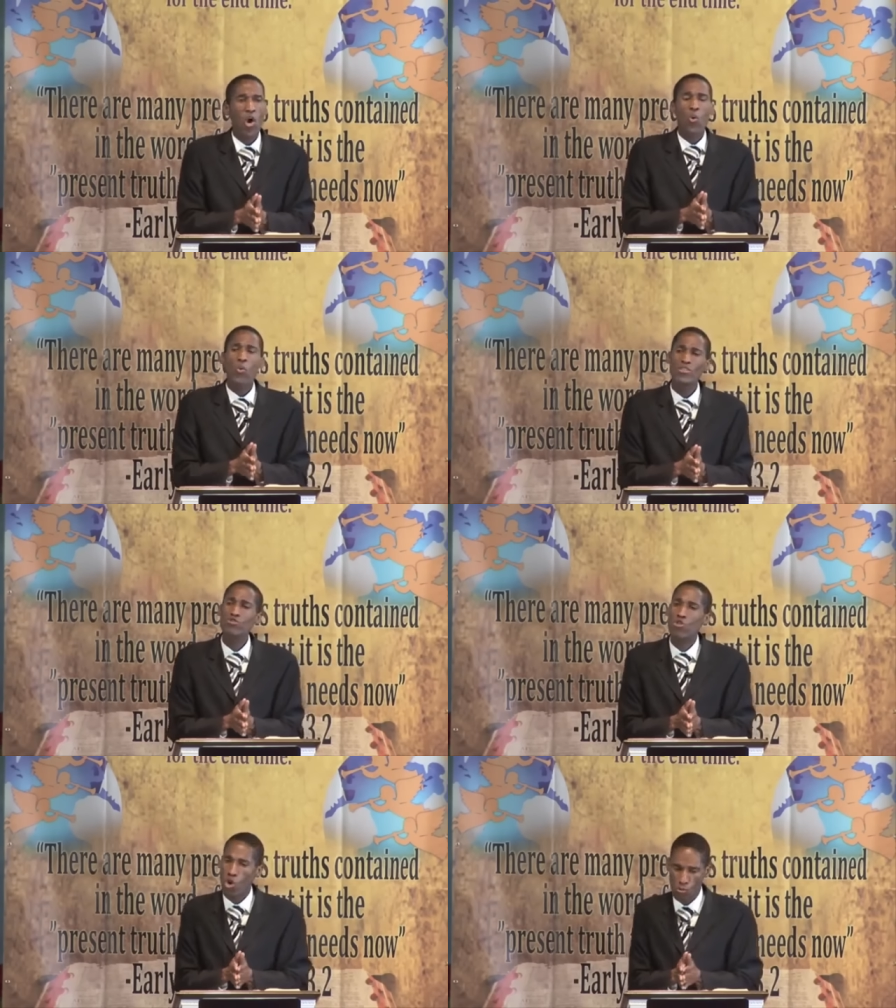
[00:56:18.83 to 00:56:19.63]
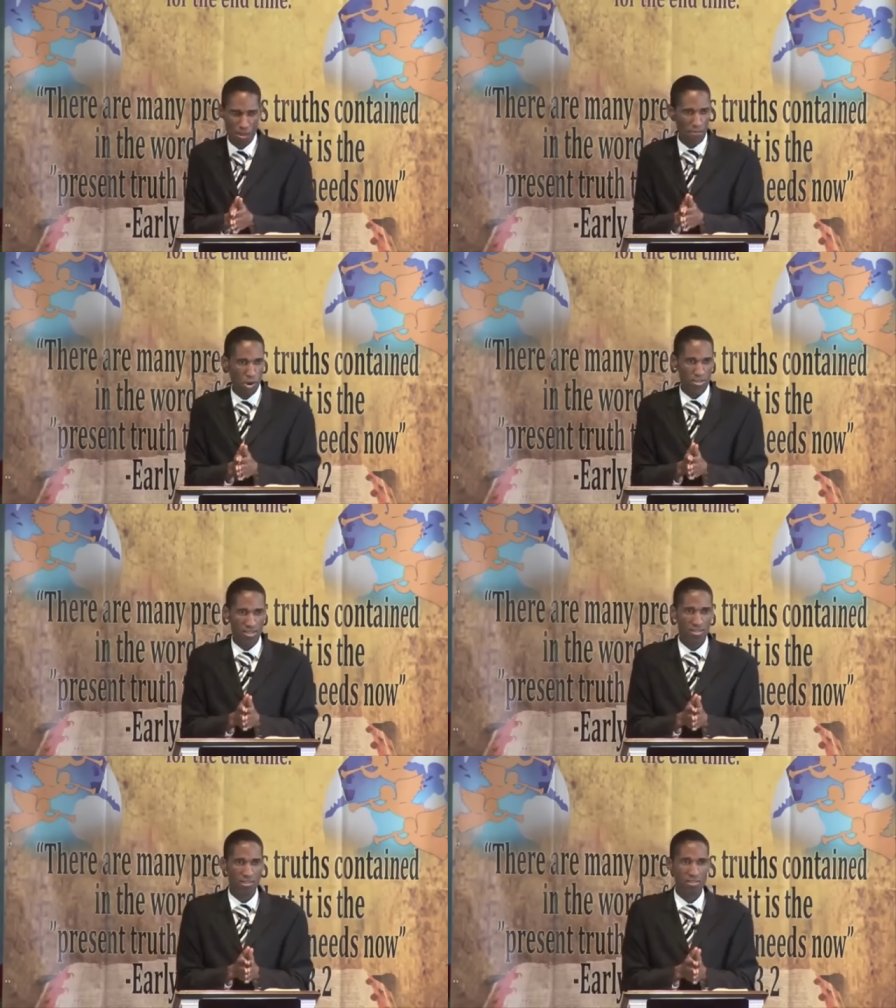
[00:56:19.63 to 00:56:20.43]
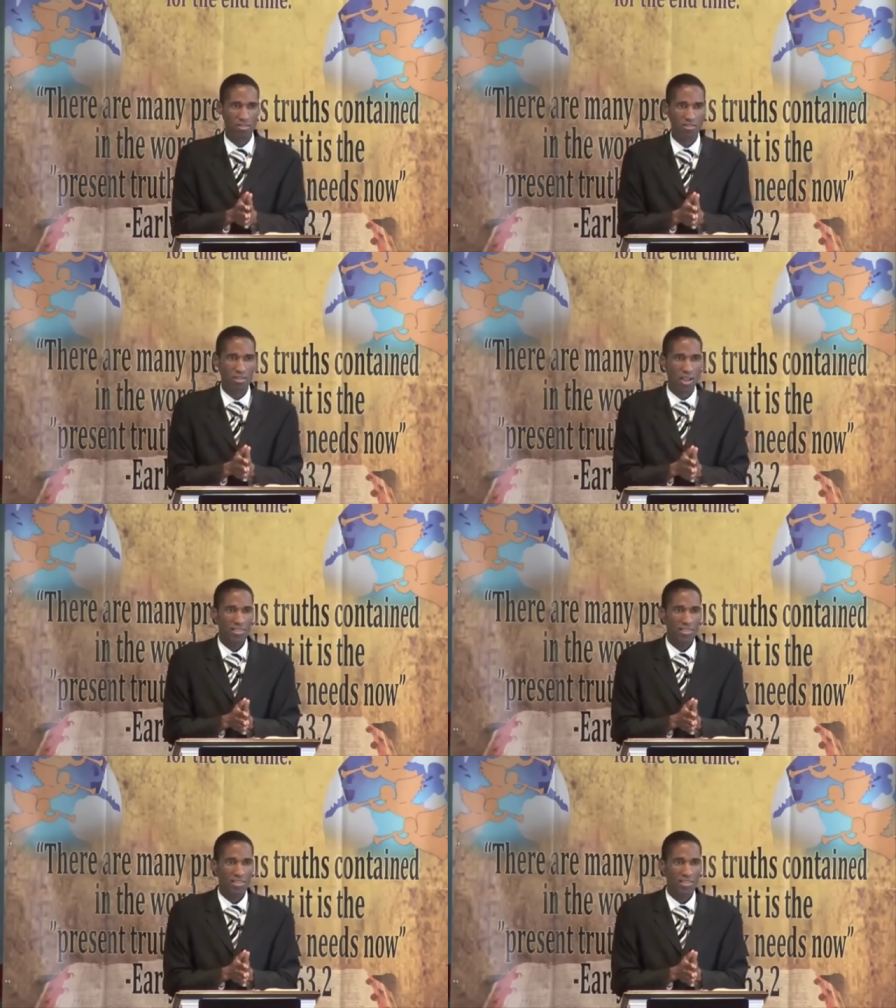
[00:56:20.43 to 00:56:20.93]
Which group, my brothers and sisters,